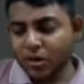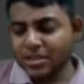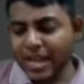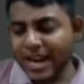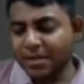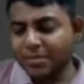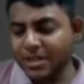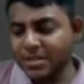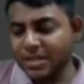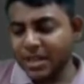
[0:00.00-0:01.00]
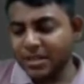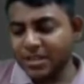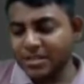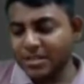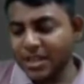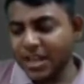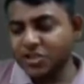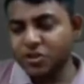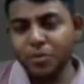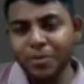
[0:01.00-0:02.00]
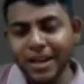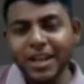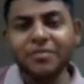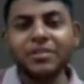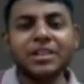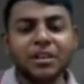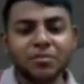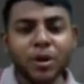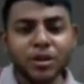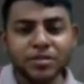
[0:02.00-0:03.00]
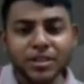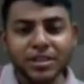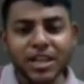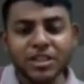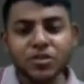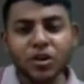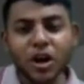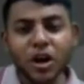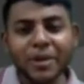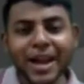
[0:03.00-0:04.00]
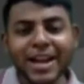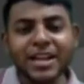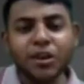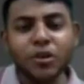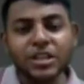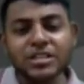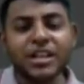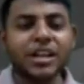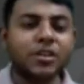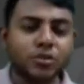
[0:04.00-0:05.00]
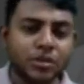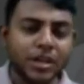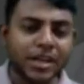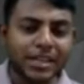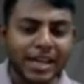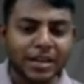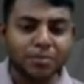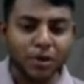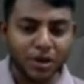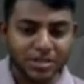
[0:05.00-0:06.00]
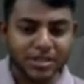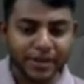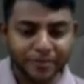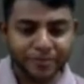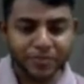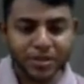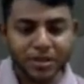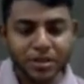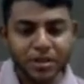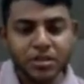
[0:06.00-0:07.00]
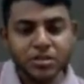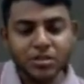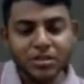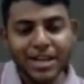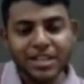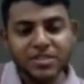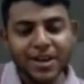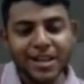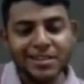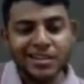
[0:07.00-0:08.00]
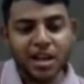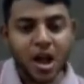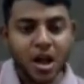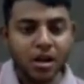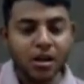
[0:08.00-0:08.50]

those administrators, they should believe in that policy. They should not be antagonistic to that policy. So that is why